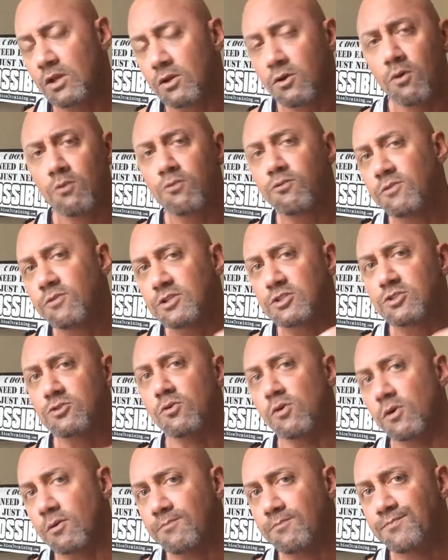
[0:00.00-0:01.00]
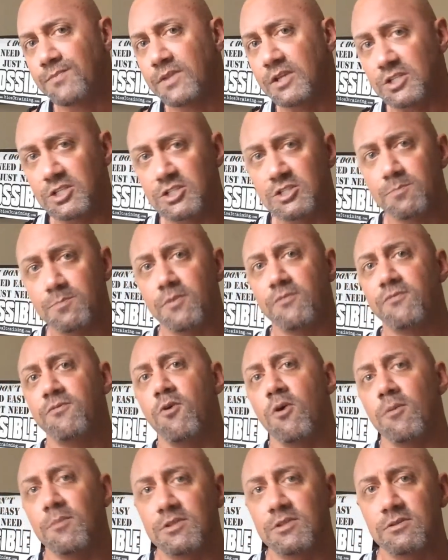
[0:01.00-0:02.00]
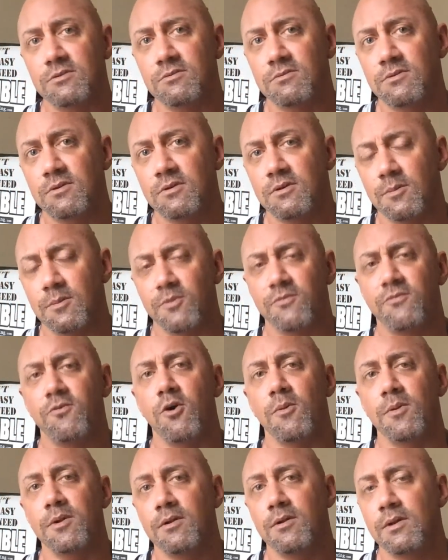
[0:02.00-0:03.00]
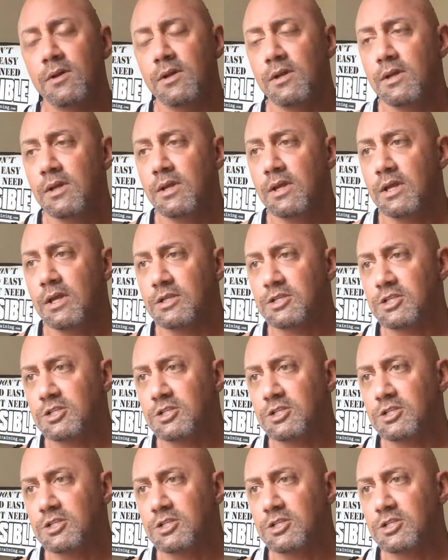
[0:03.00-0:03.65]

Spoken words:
go through this tour, and she's a performer, and